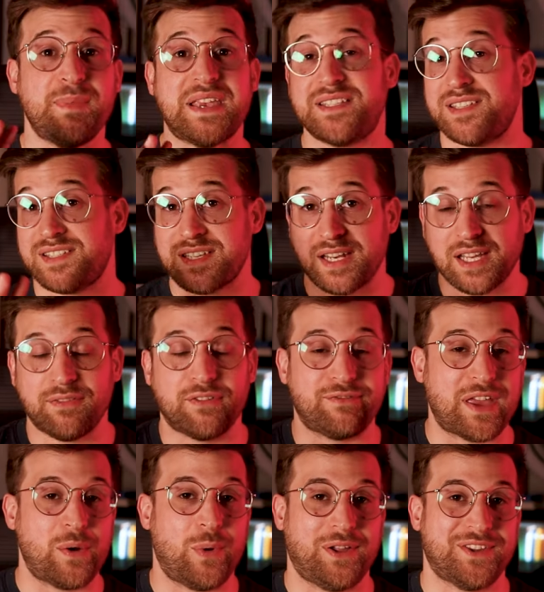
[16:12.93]
makes the setting of the
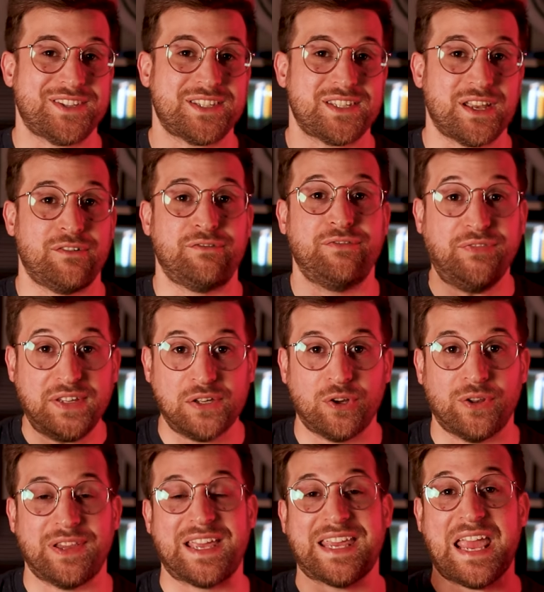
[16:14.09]
Feywild itself feel
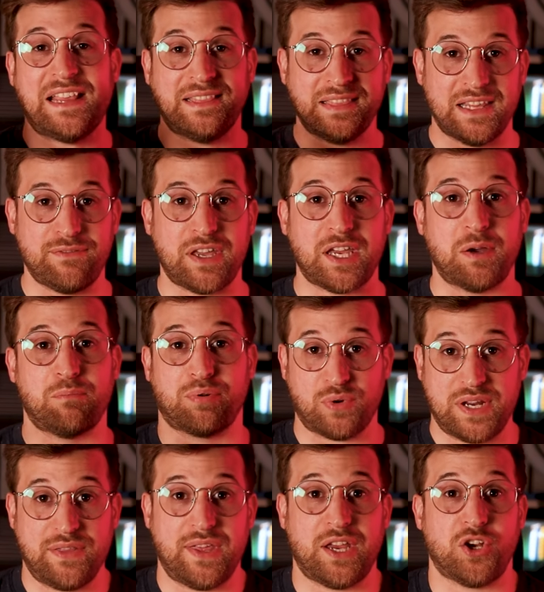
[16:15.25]
like a living,
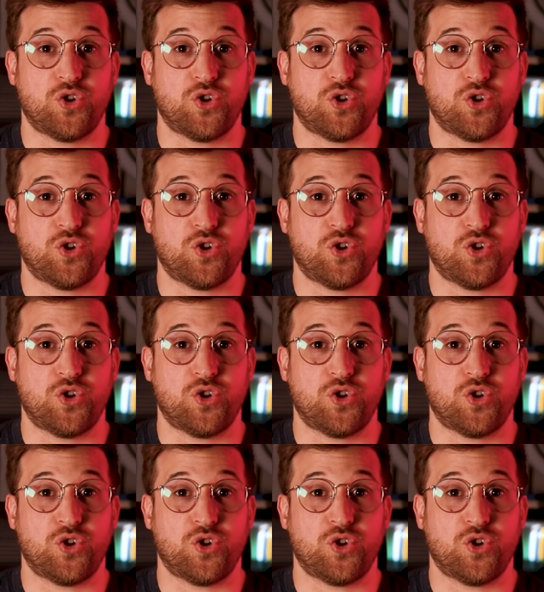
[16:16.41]
breathing